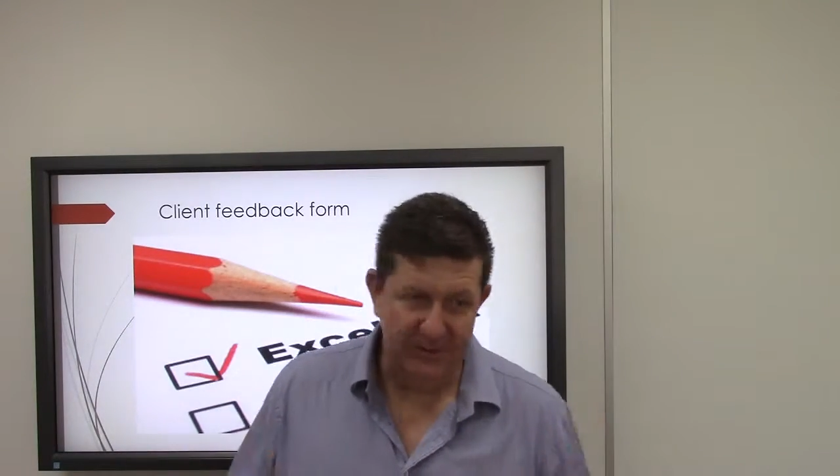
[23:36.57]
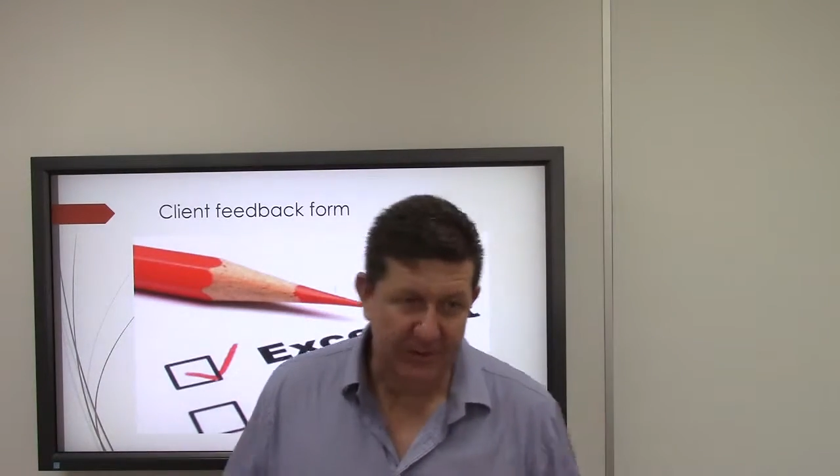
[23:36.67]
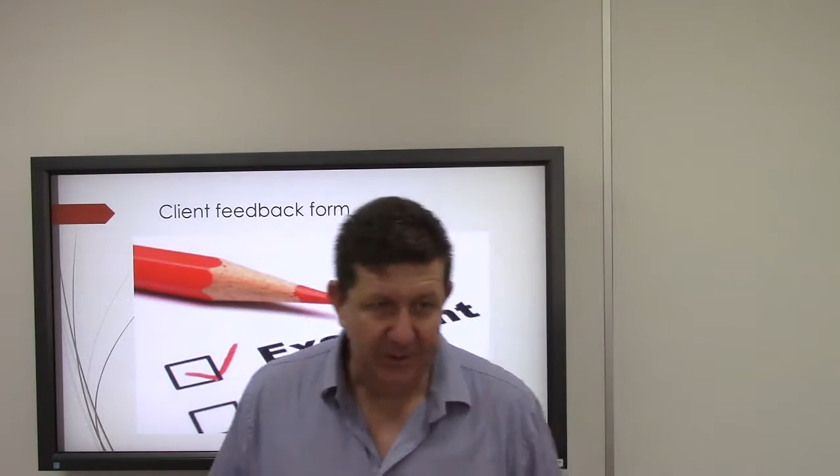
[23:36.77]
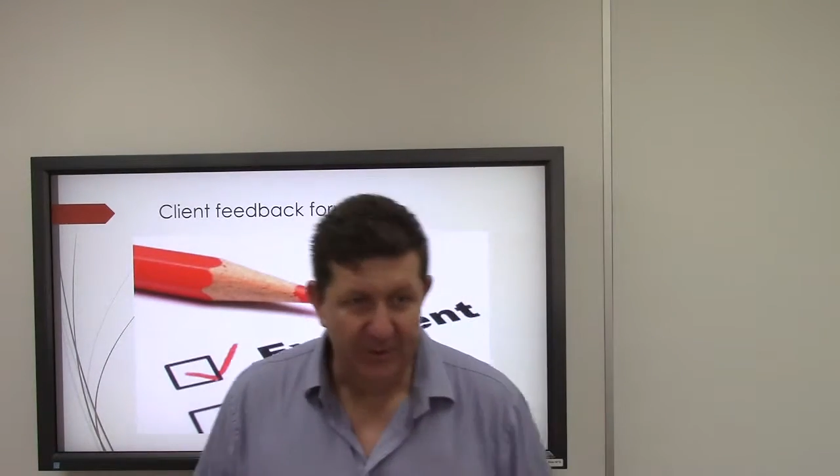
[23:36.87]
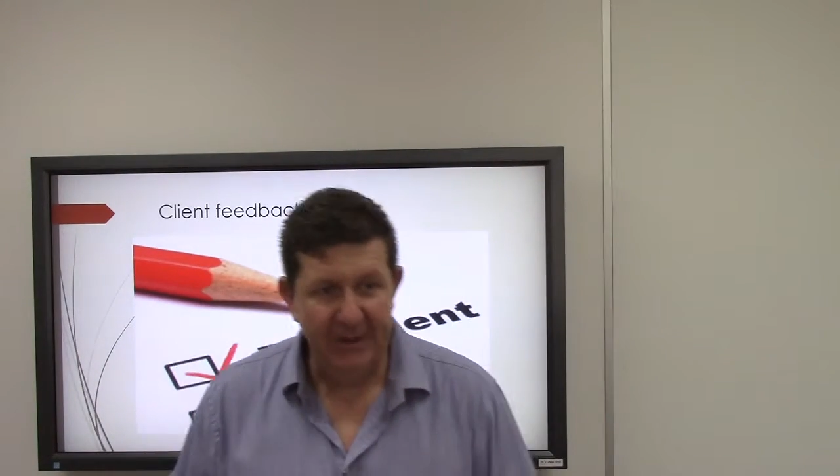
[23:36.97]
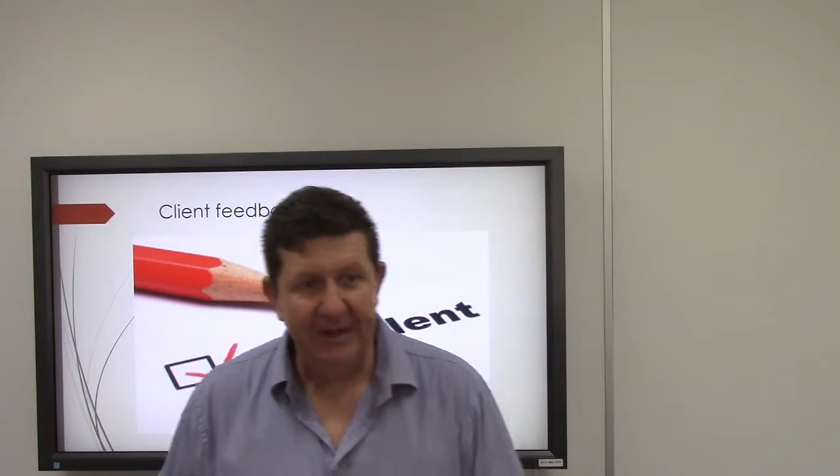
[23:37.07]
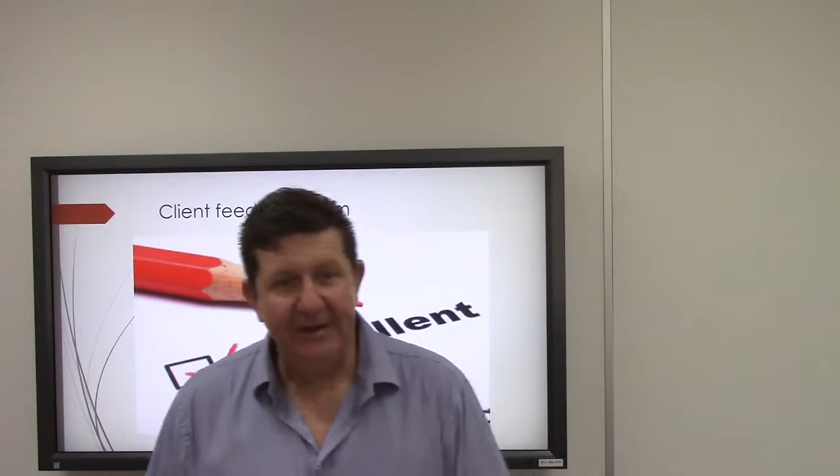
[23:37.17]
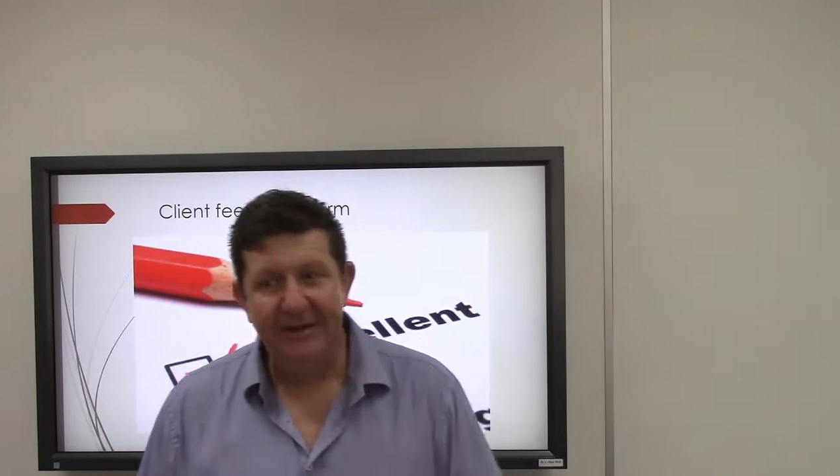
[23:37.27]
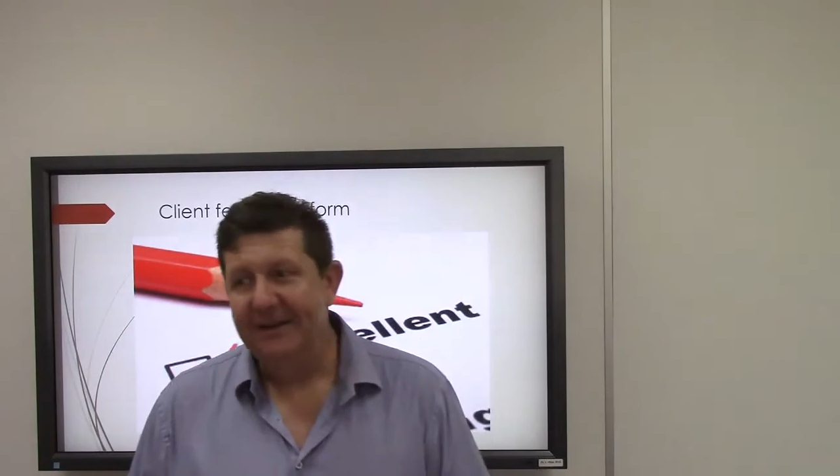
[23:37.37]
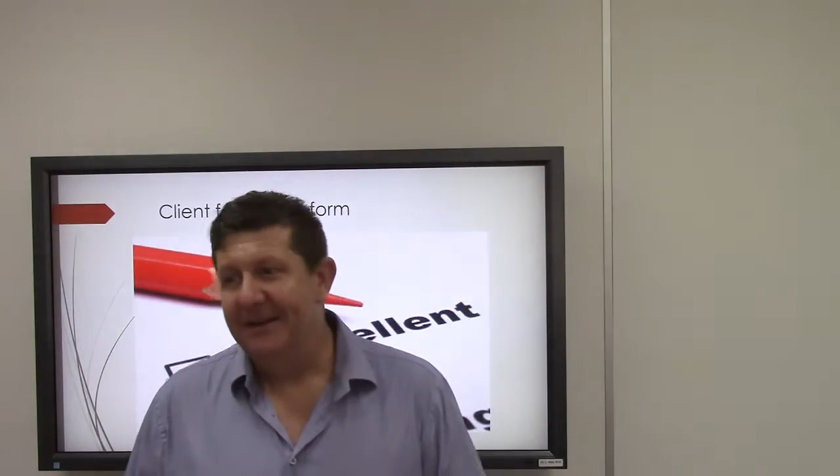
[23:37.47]

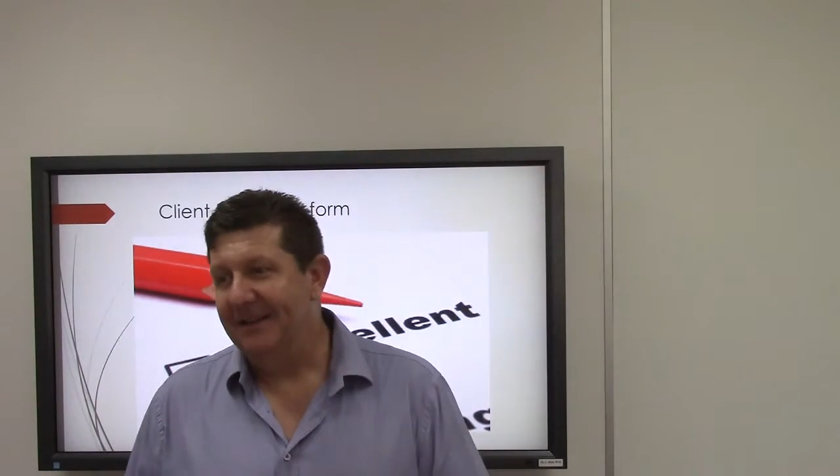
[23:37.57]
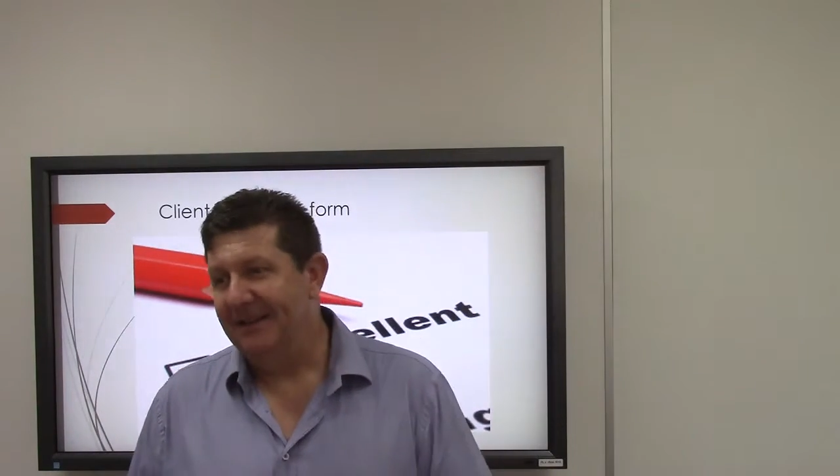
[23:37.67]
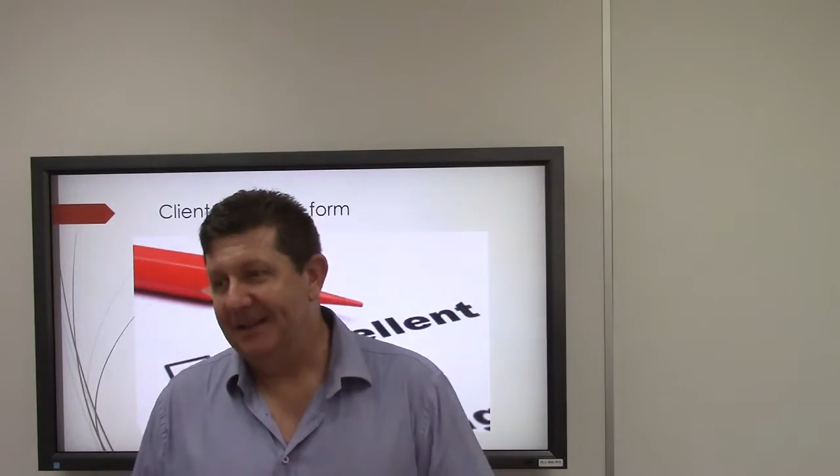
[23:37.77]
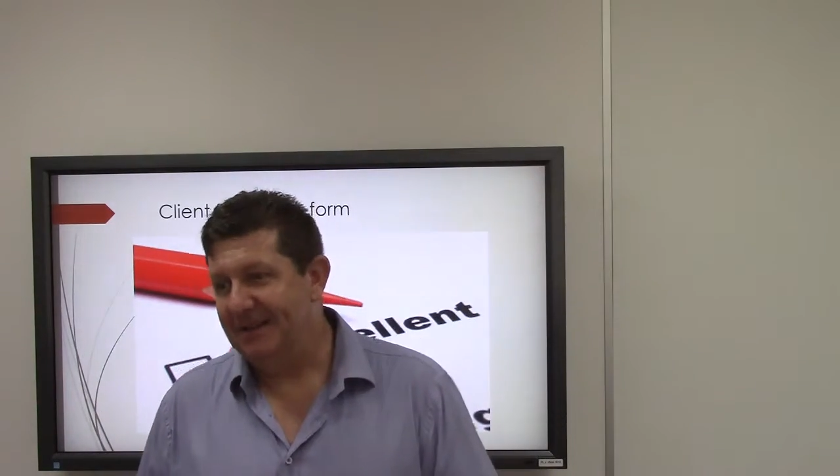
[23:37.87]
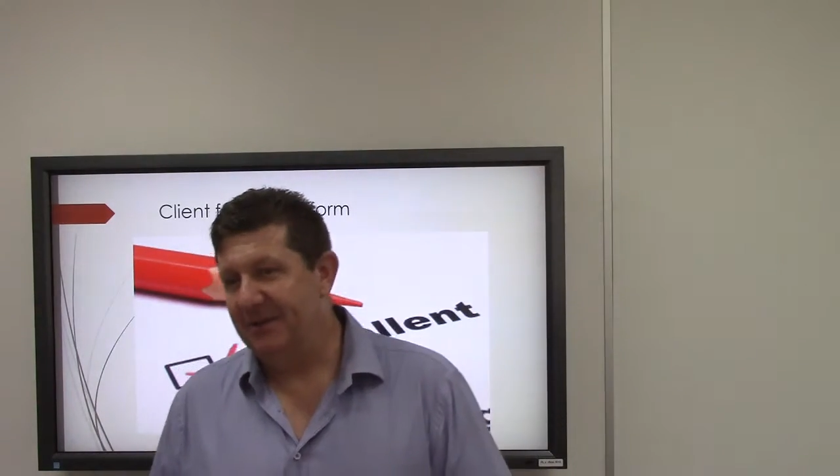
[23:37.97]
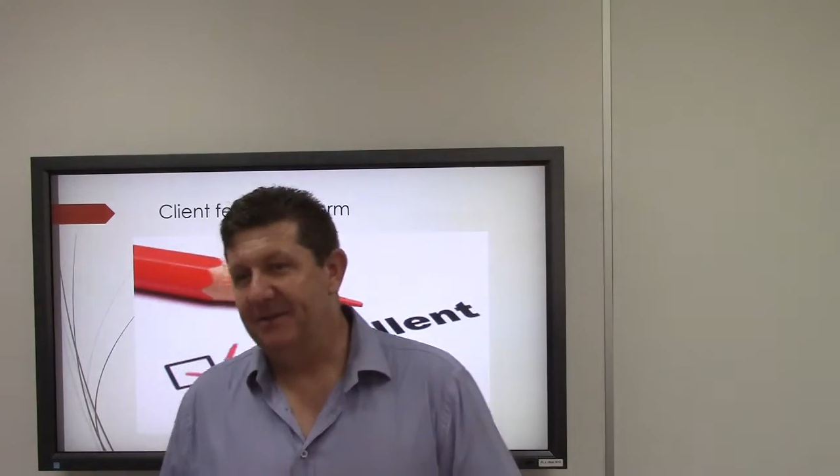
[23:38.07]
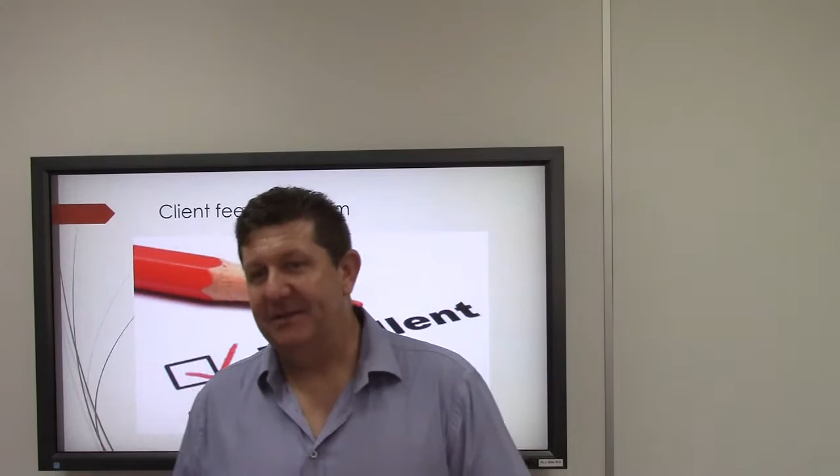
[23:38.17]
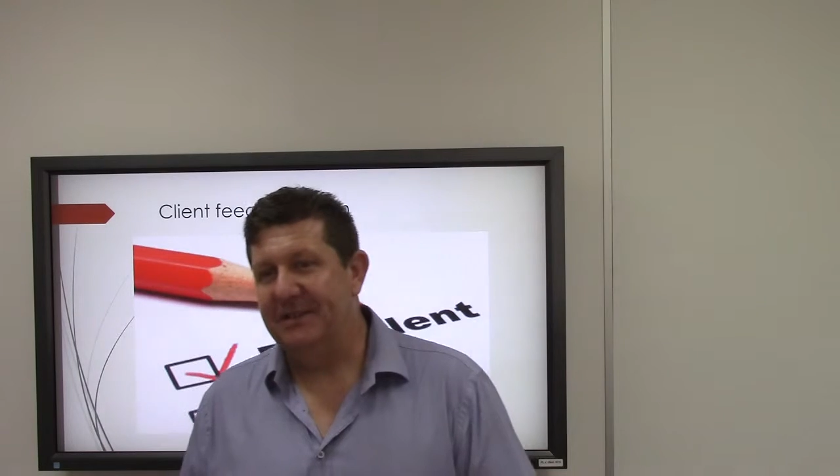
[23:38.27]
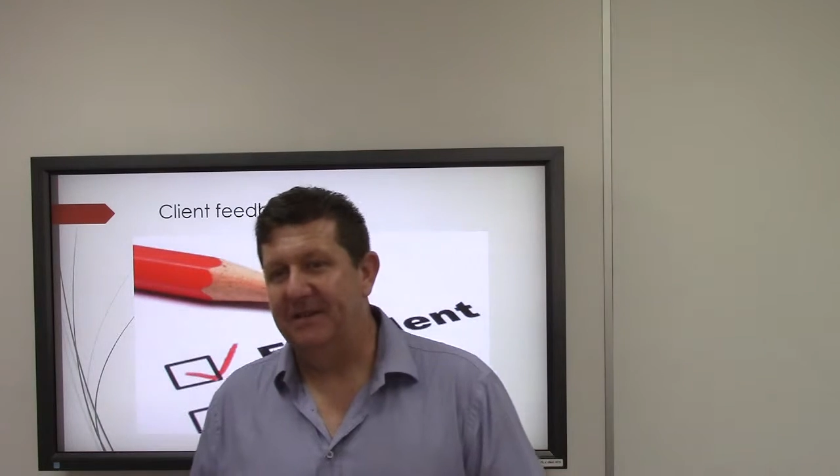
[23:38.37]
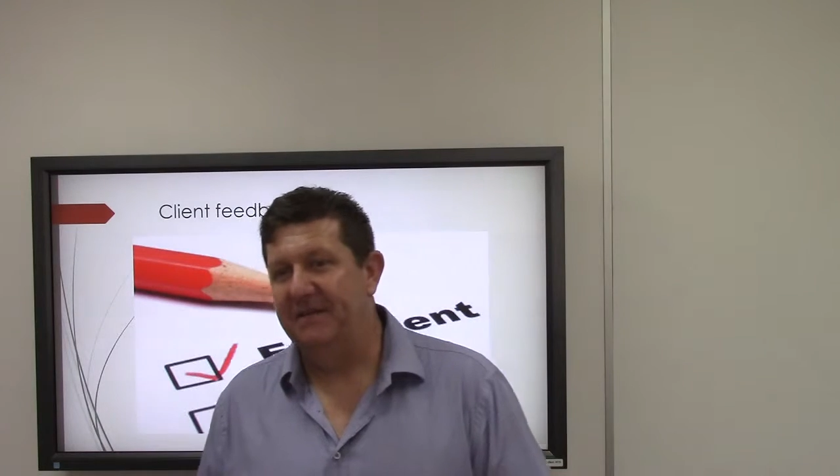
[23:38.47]
doing, that sort of
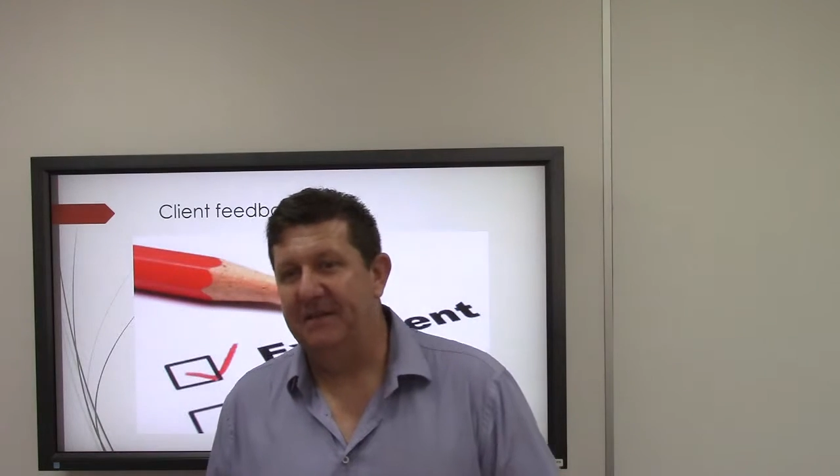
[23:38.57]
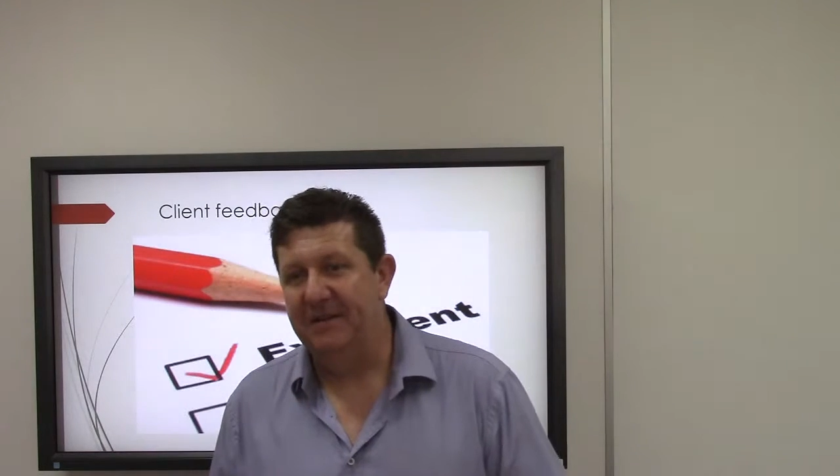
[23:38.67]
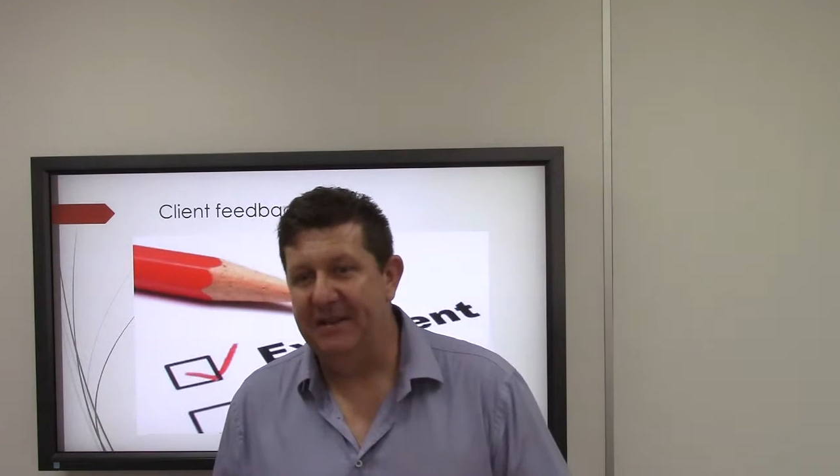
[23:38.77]
stuff.